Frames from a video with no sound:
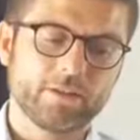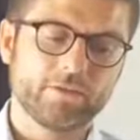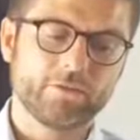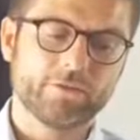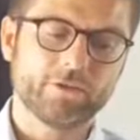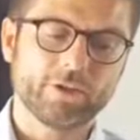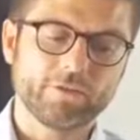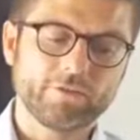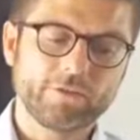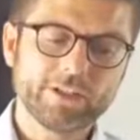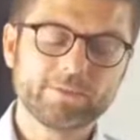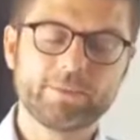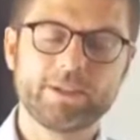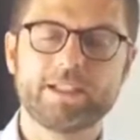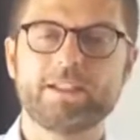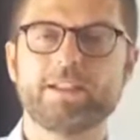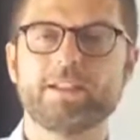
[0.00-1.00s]
From this
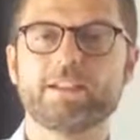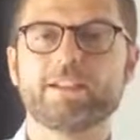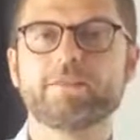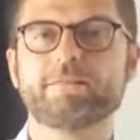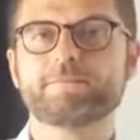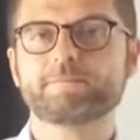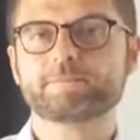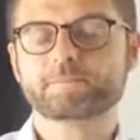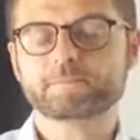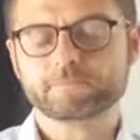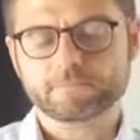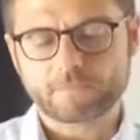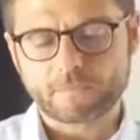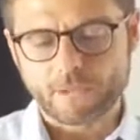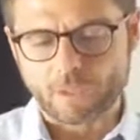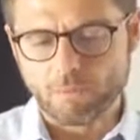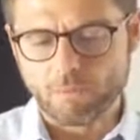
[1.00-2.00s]
building,
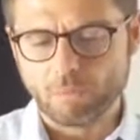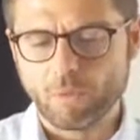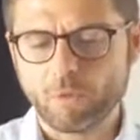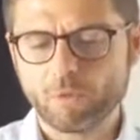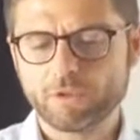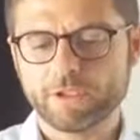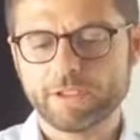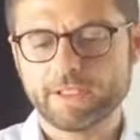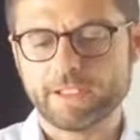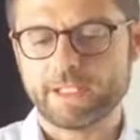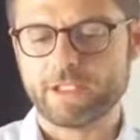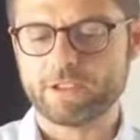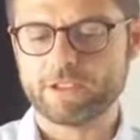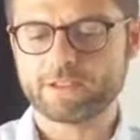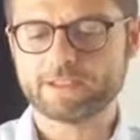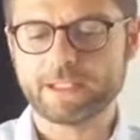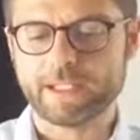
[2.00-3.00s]
modern
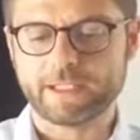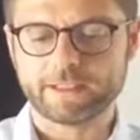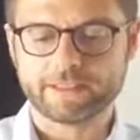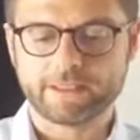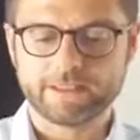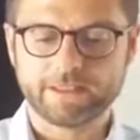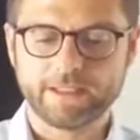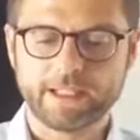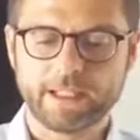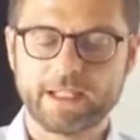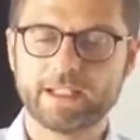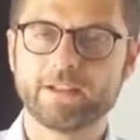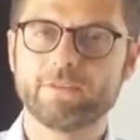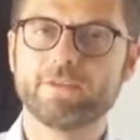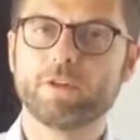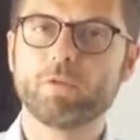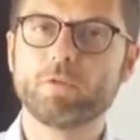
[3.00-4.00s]
age started
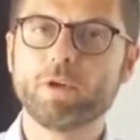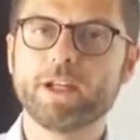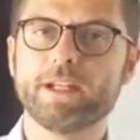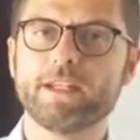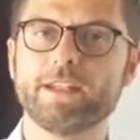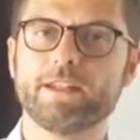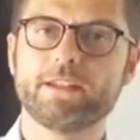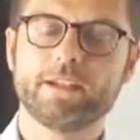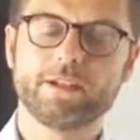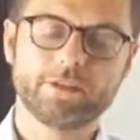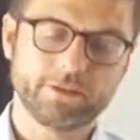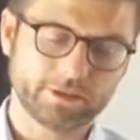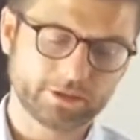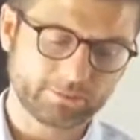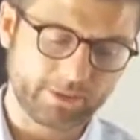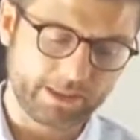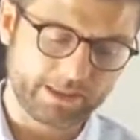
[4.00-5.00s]
and the way
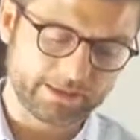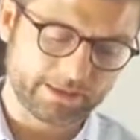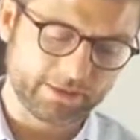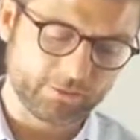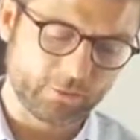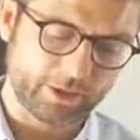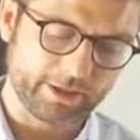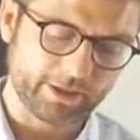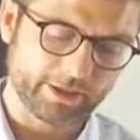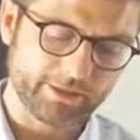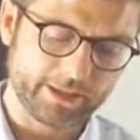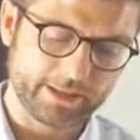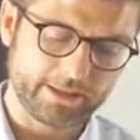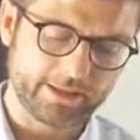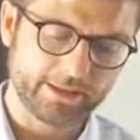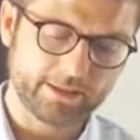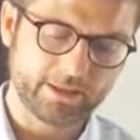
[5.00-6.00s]
interior spaces were
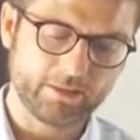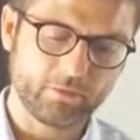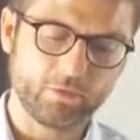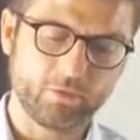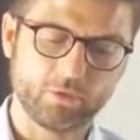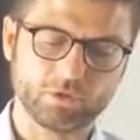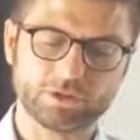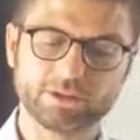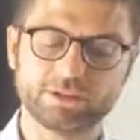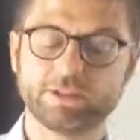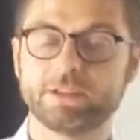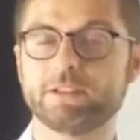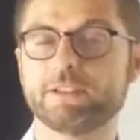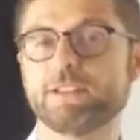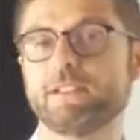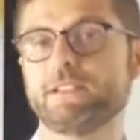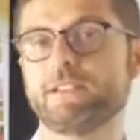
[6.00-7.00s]
created was
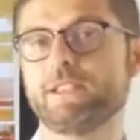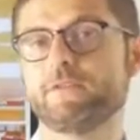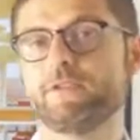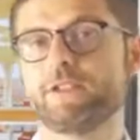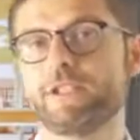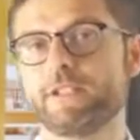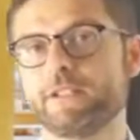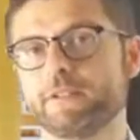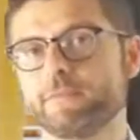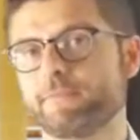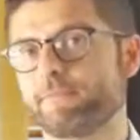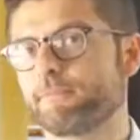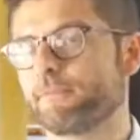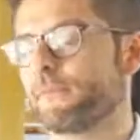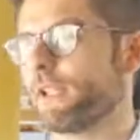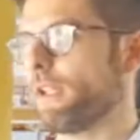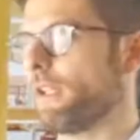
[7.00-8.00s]
certainly different.
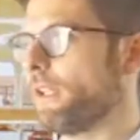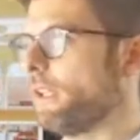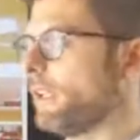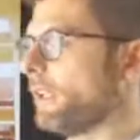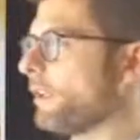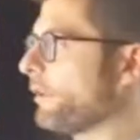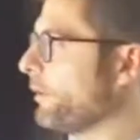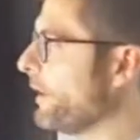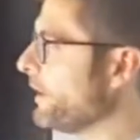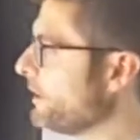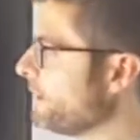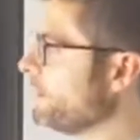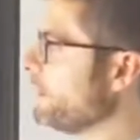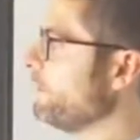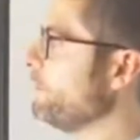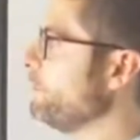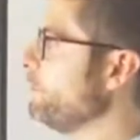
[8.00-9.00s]

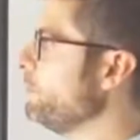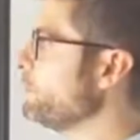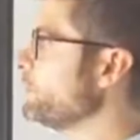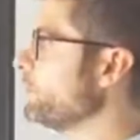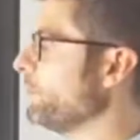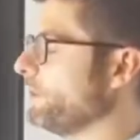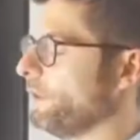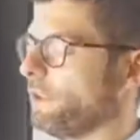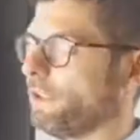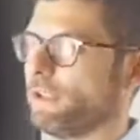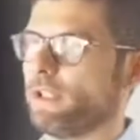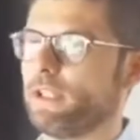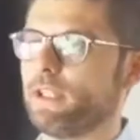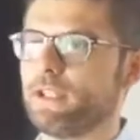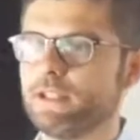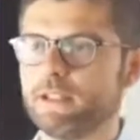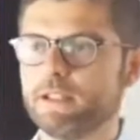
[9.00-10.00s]
Created evolution
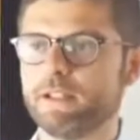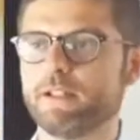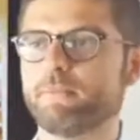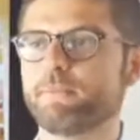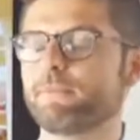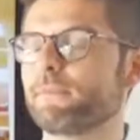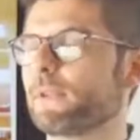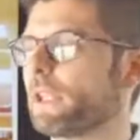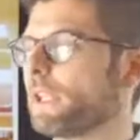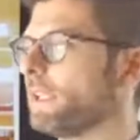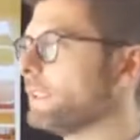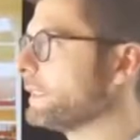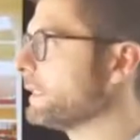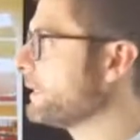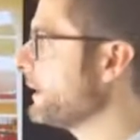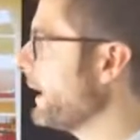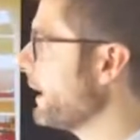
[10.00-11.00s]
in
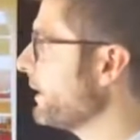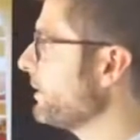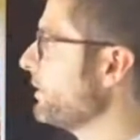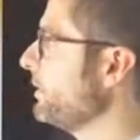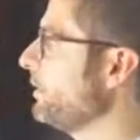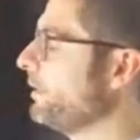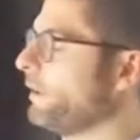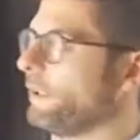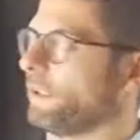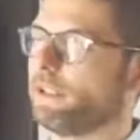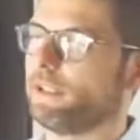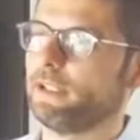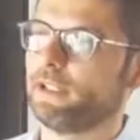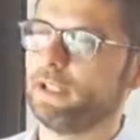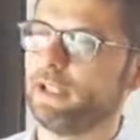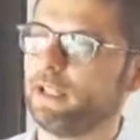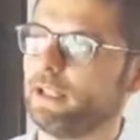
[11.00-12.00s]
sector
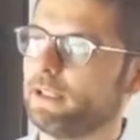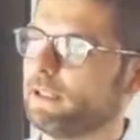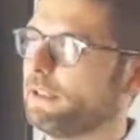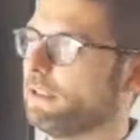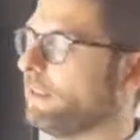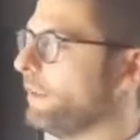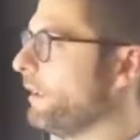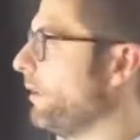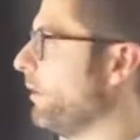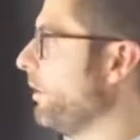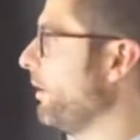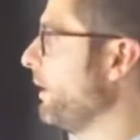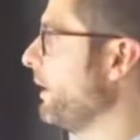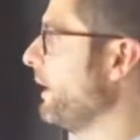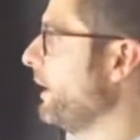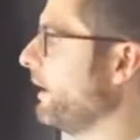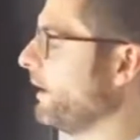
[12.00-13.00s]
and
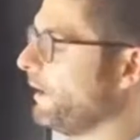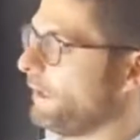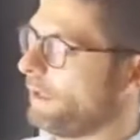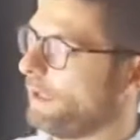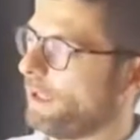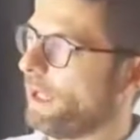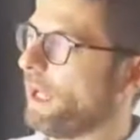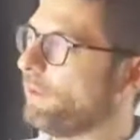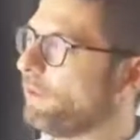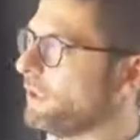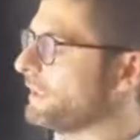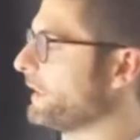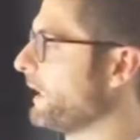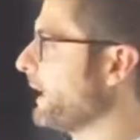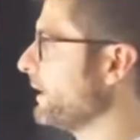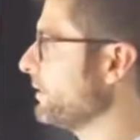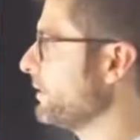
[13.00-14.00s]
in every
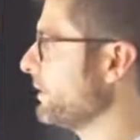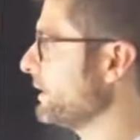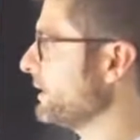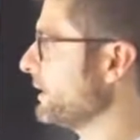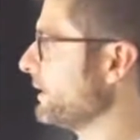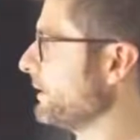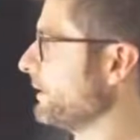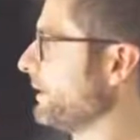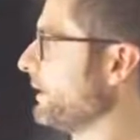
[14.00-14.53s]
sectors.